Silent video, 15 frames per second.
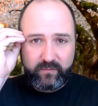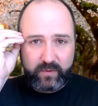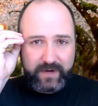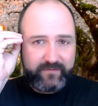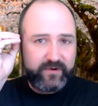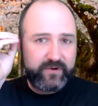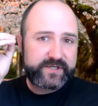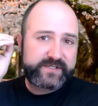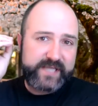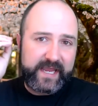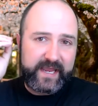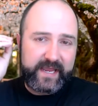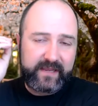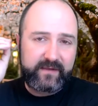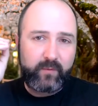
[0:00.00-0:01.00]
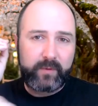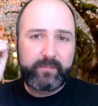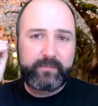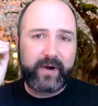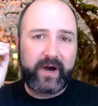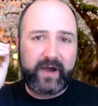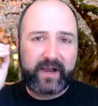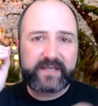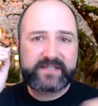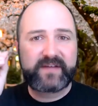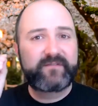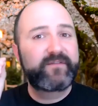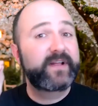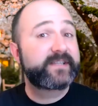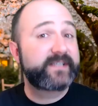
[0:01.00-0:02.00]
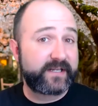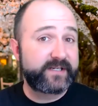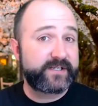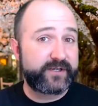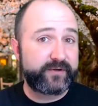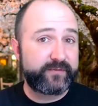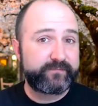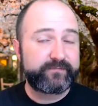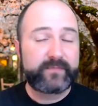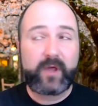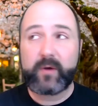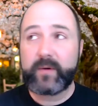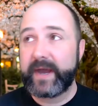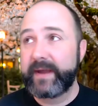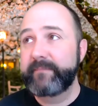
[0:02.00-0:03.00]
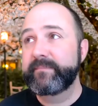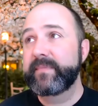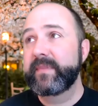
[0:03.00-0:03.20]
whatever you're saying, what box it fits into, okay?